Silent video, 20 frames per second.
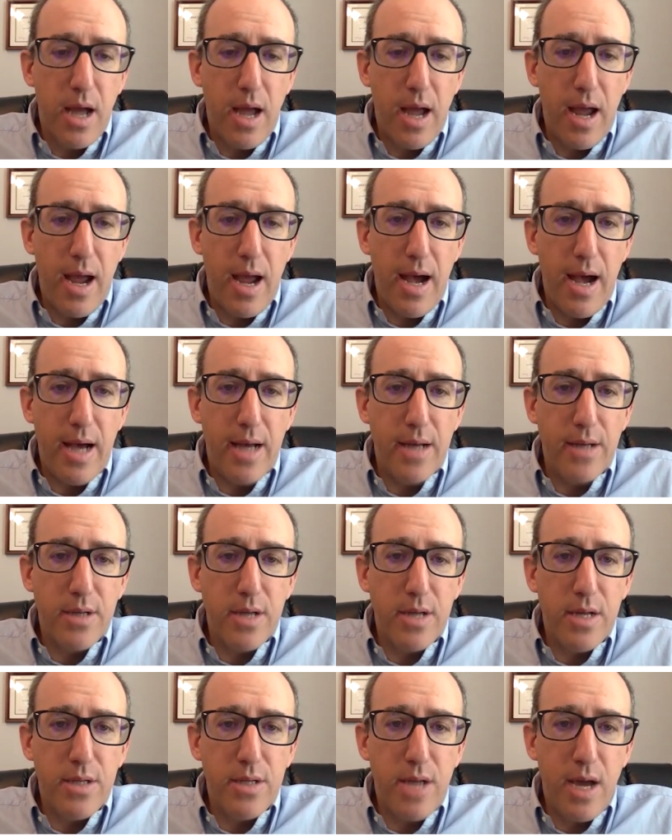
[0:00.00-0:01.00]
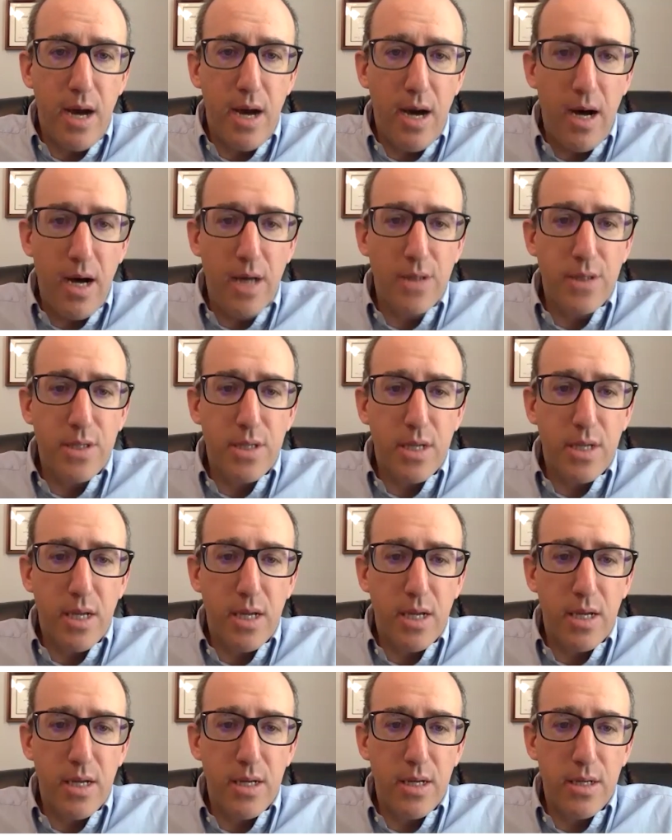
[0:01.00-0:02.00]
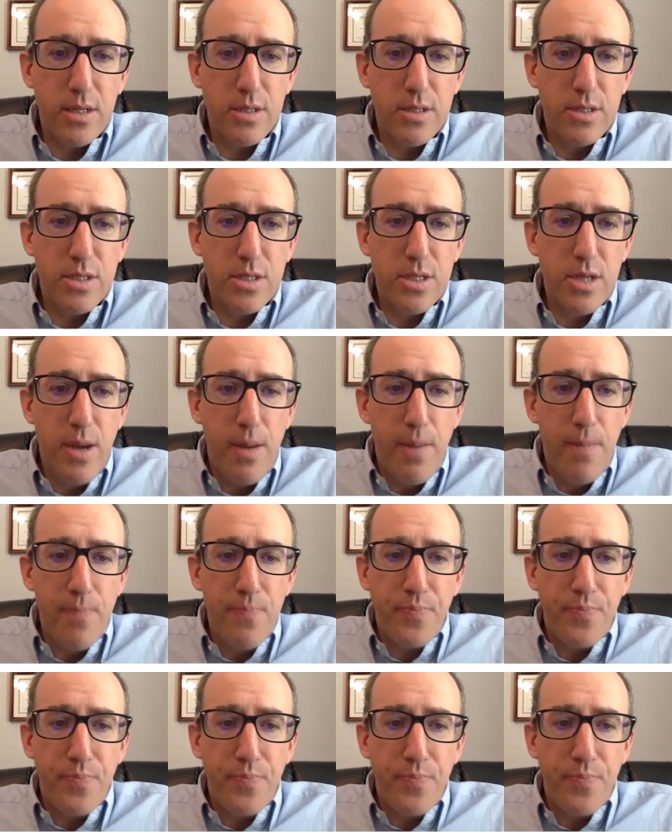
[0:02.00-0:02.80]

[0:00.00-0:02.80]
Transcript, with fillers: And DeHaat is,